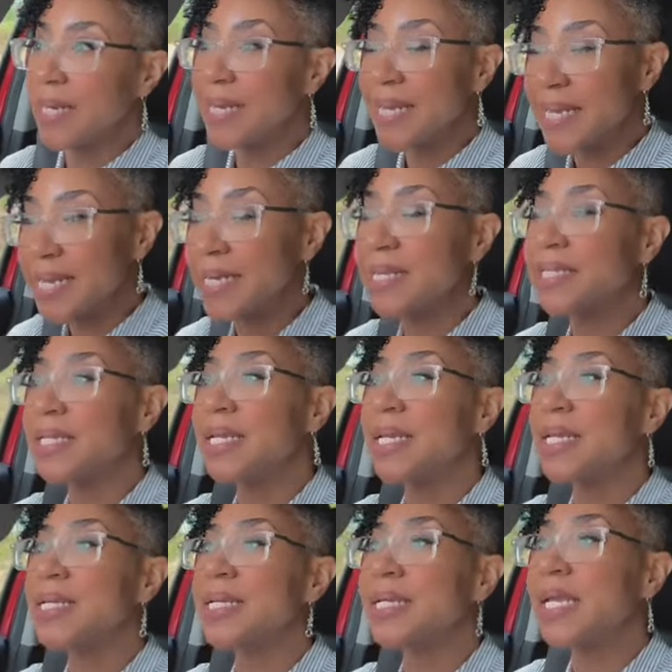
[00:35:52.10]
And it is
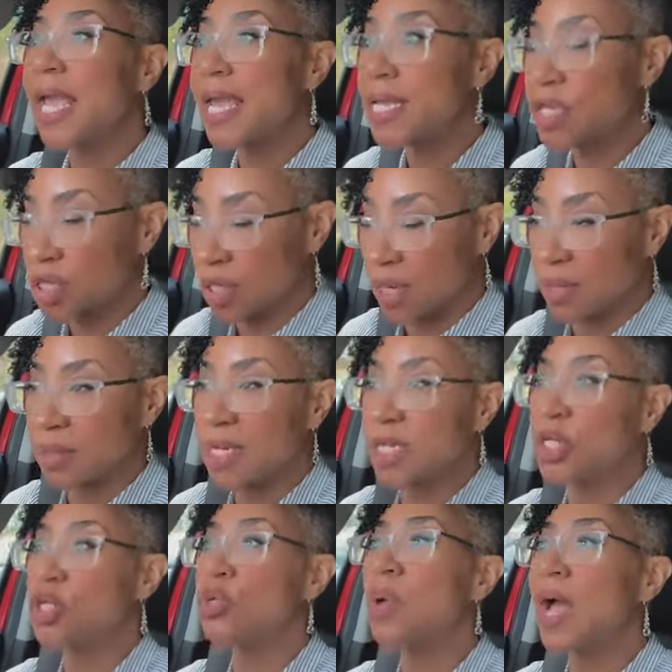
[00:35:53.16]
an indication
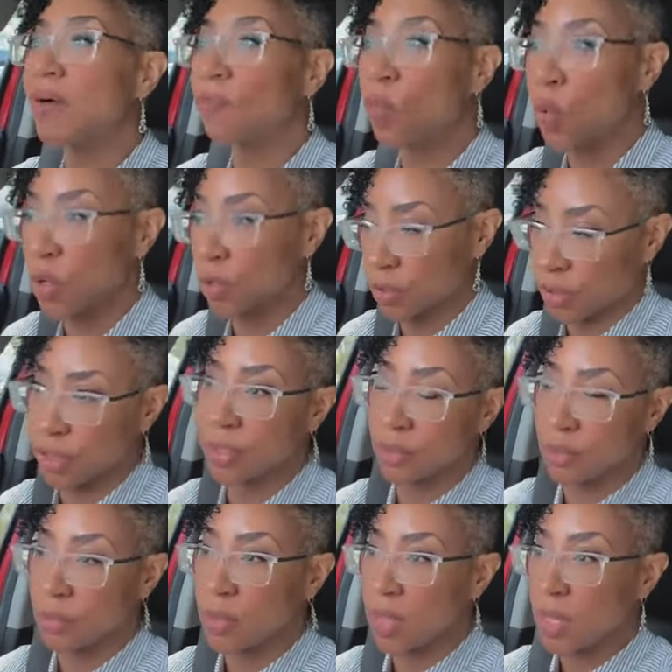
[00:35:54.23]
that you have work to
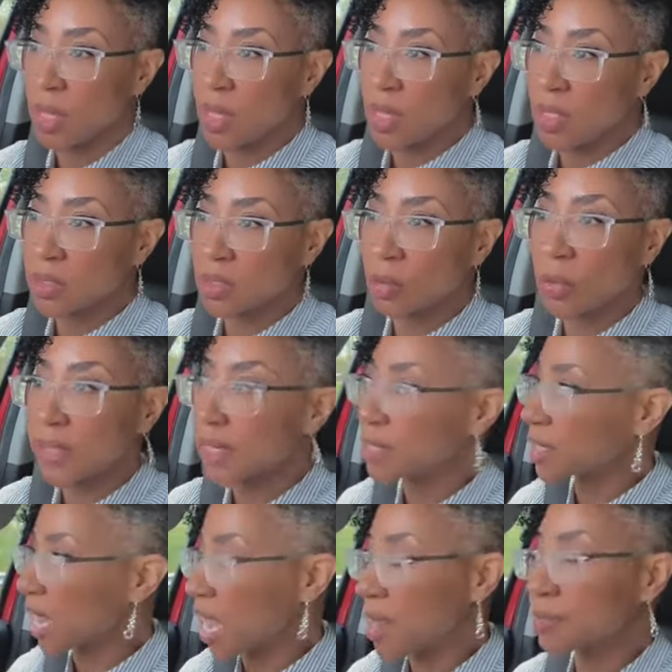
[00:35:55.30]
do. So,
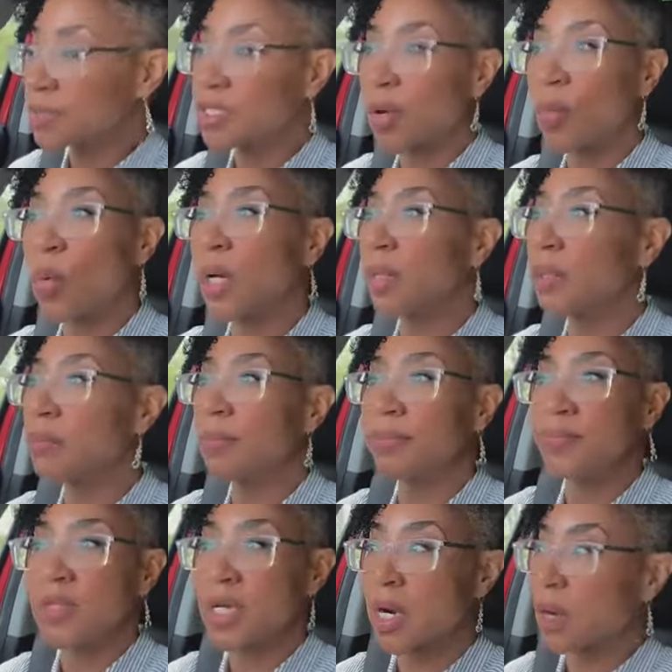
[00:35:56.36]
anytime someone,
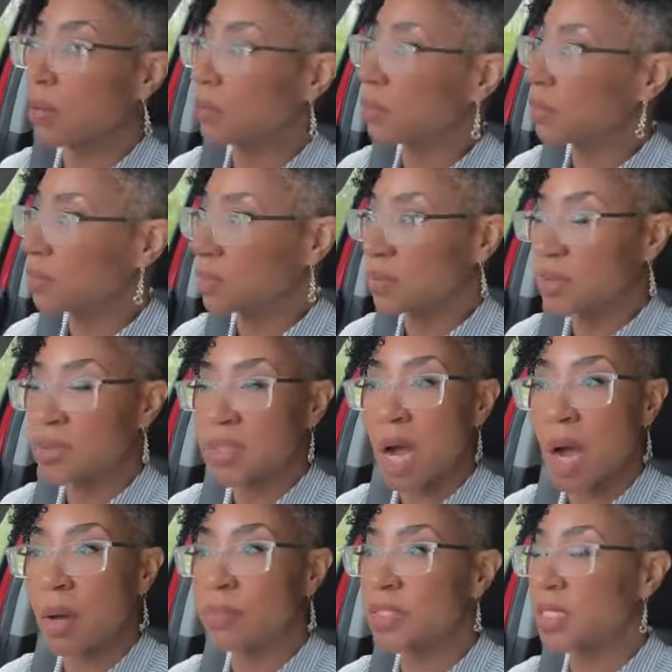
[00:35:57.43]
you know,
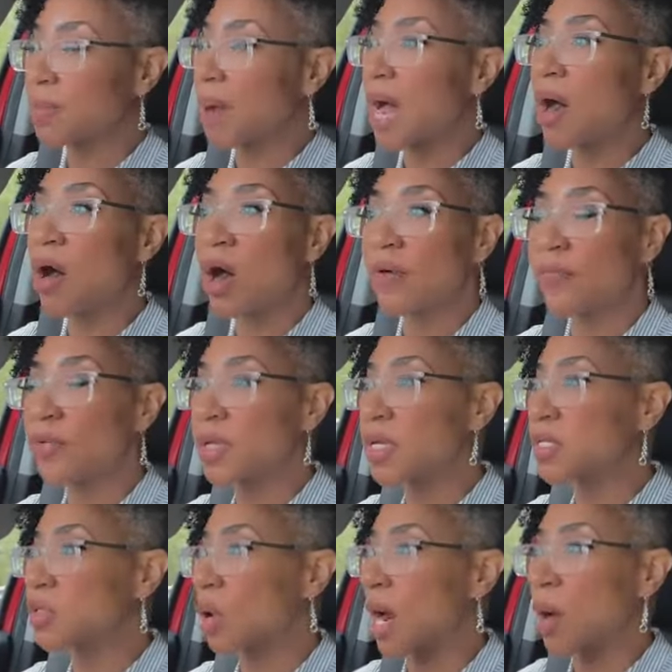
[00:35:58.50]
comes into my
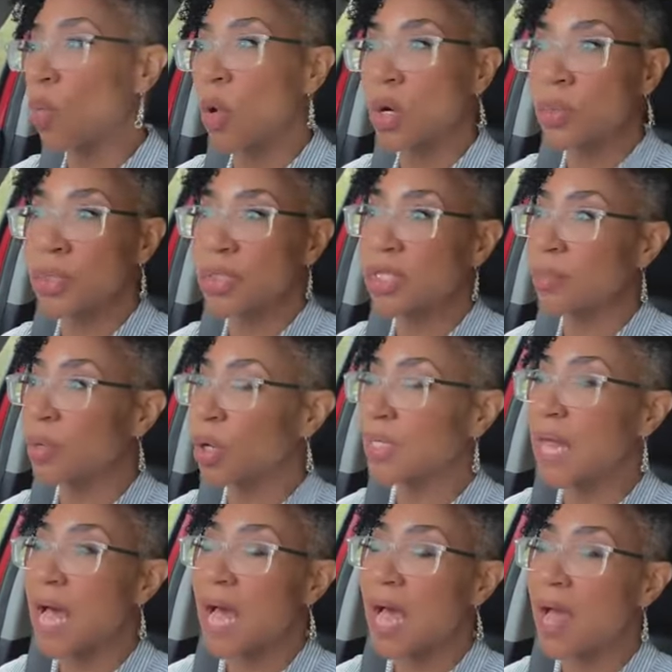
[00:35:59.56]
office or I work with them
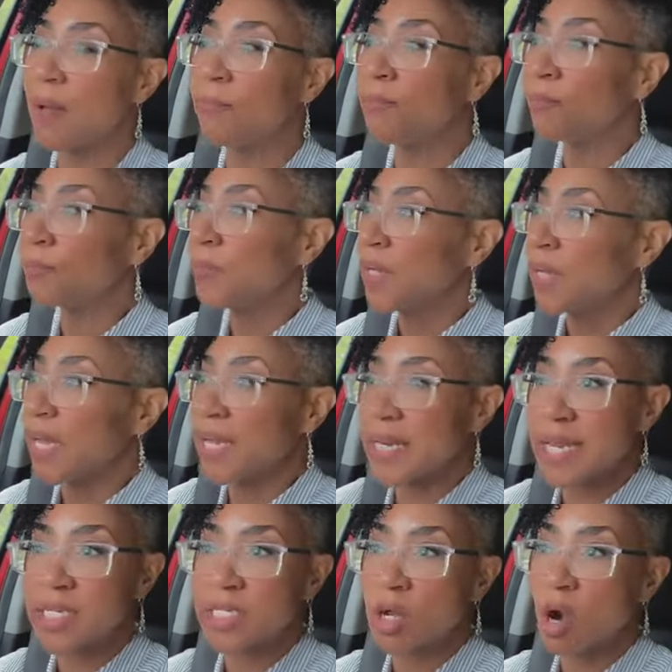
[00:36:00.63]
online
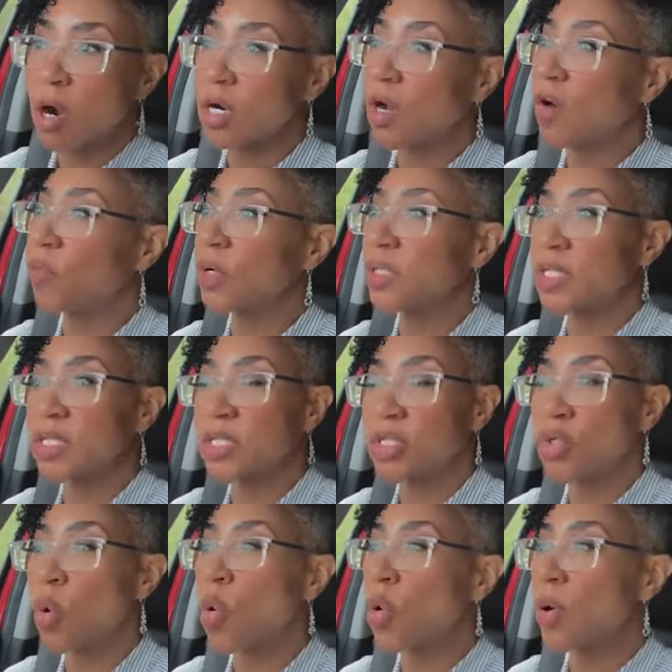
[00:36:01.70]
and they start off with
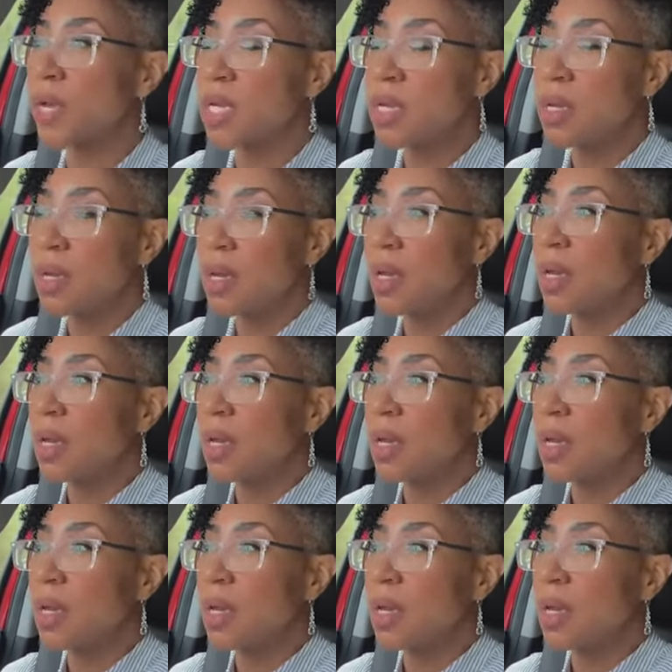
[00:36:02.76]
this story,